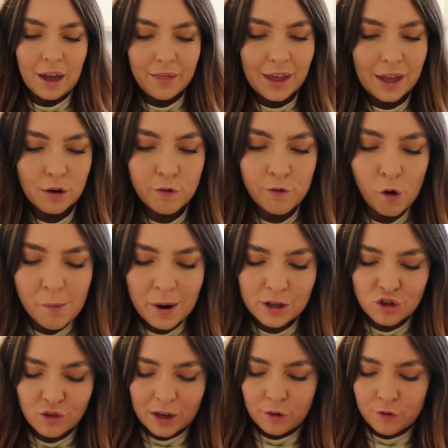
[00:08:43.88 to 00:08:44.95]
And then for
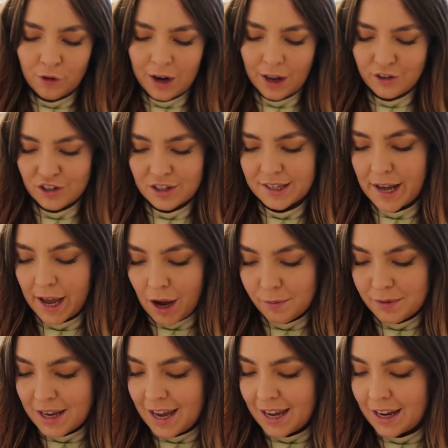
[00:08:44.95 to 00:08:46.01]
my drink for lunch today,
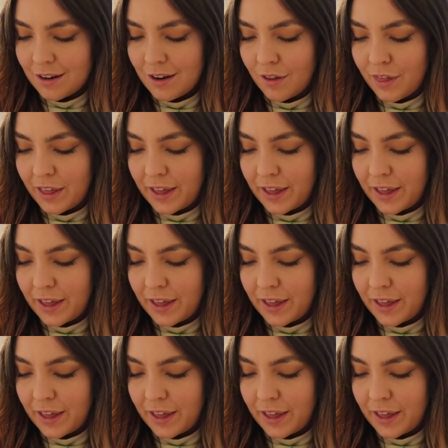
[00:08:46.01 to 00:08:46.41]
I'm taking